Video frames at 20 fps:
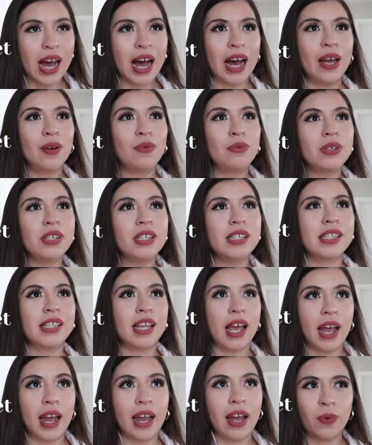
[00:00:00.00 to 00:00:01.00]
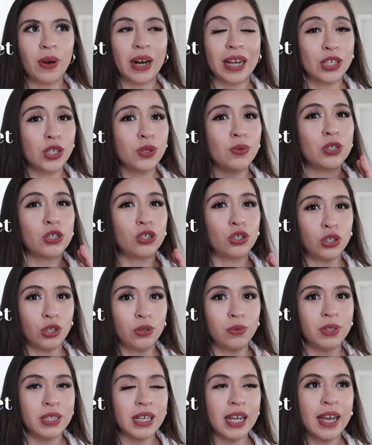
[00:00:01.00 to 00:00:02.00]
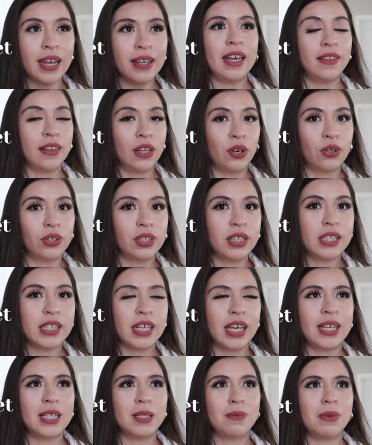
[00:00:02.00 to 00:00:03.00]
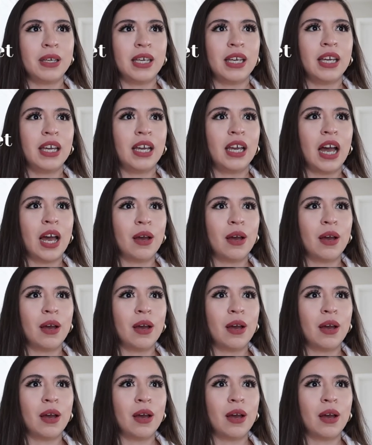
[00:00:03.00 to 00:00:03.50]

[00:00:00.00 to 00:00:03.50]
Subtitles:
I would say when I do a shoot day, it literally takes me,